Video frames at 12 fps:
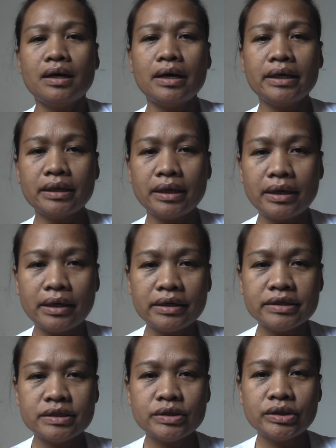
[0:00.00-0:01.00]
Hi
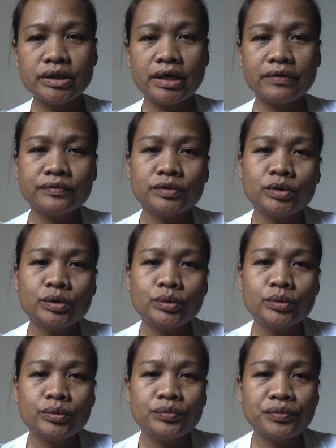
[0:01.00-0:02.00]
guys! Good
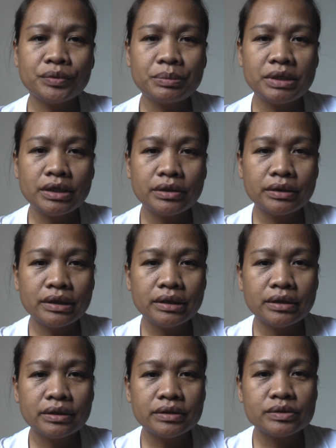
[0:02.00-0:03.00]
afternoon from here in
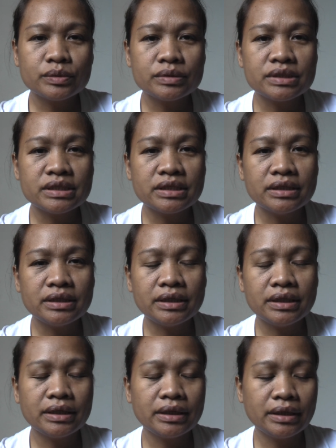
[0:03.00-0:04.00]
Quezon
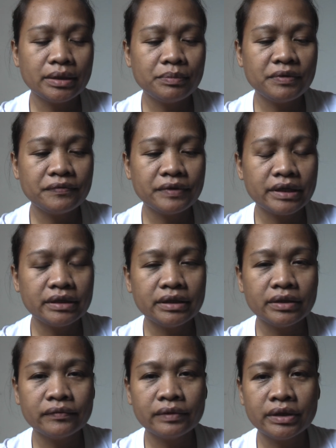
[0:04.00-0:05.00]
City,
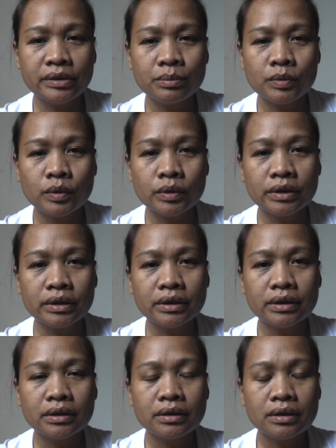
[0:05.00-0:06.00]
California, Delaware.
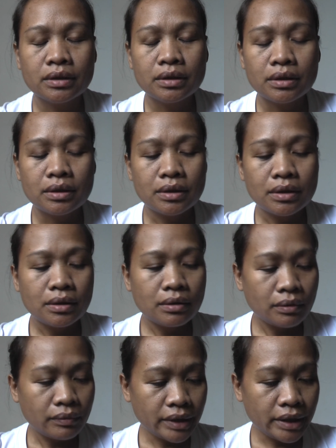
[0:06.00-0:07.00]

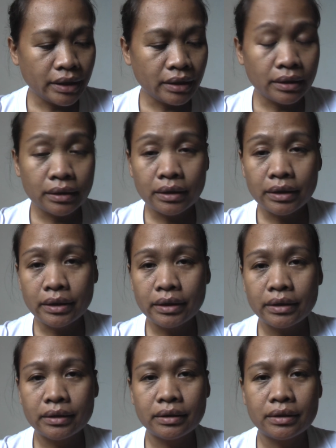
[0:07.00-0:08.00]
Well,
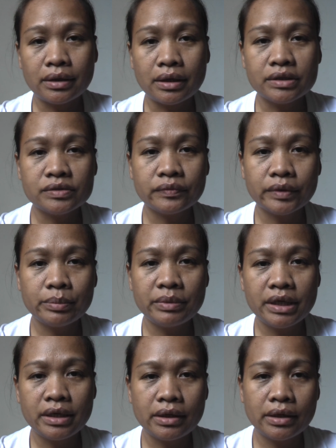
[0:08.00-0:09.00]
as for
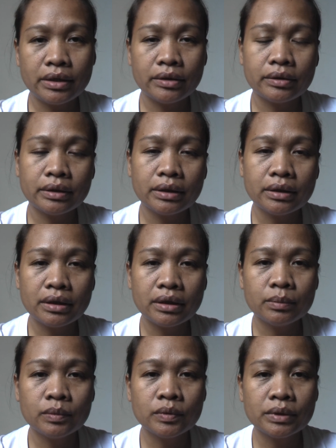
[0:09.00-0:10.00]
me here,
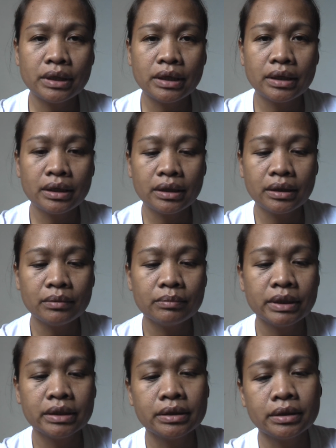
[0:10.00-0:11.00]
I'm okay,
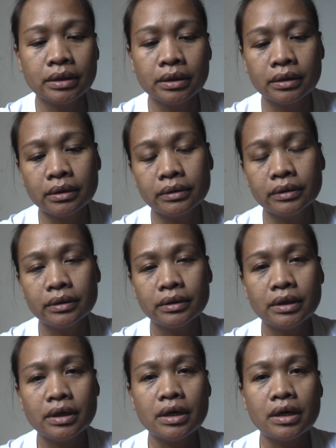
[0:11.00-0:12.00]
but uh,
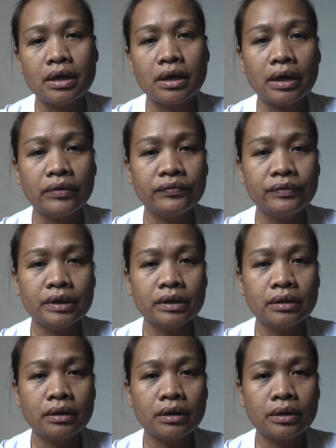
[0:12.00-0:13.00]
I feel
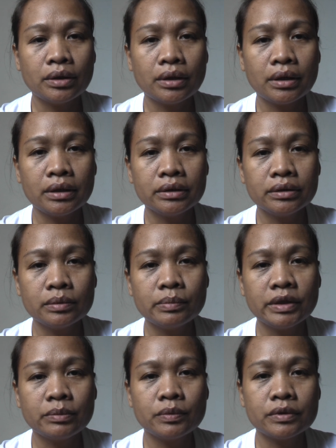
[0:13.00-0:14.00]
uh, a little
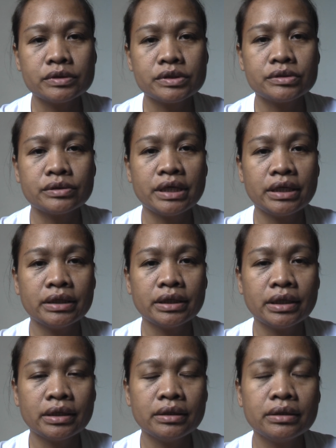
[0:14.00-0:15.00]
bit frustrated